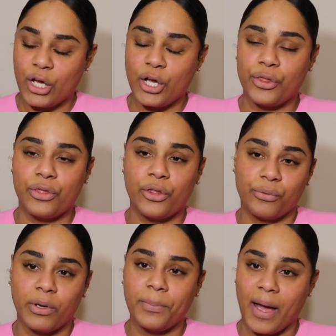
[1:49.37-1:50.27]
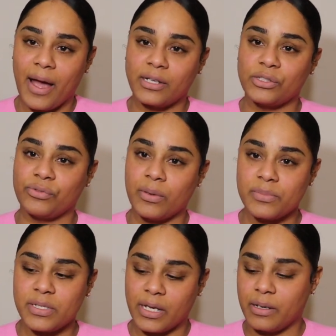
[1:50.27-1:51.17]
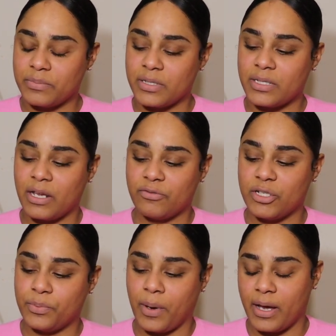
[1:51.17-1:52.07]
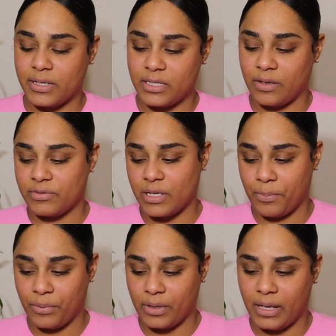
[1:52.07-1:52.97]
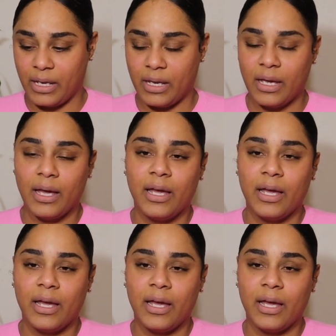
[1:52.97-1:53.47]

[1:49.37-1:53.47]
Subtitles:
the 3-packs from Skims instead of just buying stuff separately,